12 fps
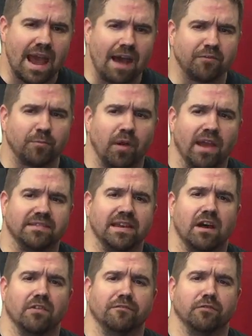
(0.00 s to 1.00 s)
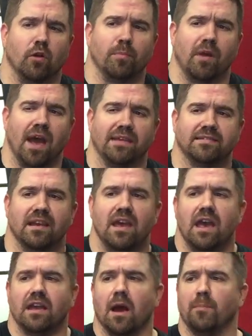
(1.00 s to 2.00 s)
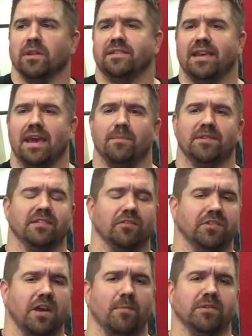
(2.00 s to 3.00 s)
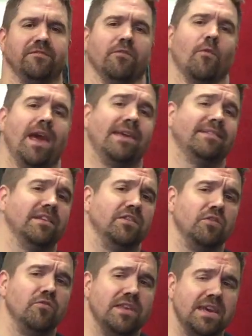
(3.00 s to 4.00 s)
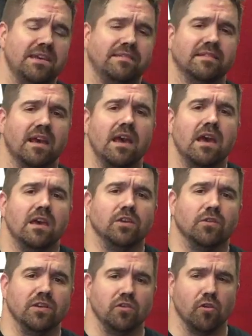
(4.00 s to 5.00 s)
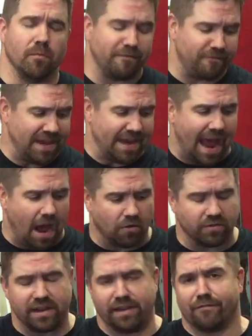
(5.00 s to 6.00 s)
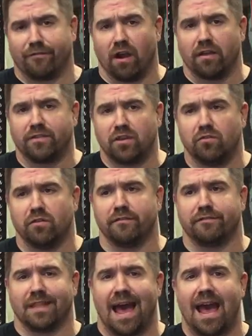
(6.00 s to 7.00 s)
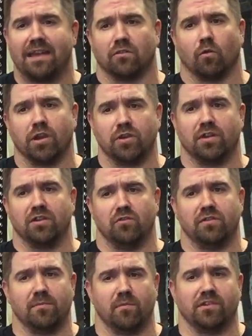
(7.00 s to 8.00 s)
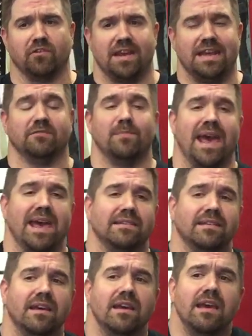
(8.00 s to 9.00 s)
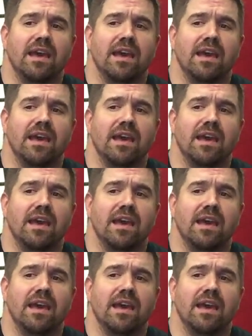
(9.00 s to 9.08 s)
after pressing on the floor press. Couple of tips, there's a couple different ways to do these. You can do them feet out in front of you, flat, or you can do them with your knees bent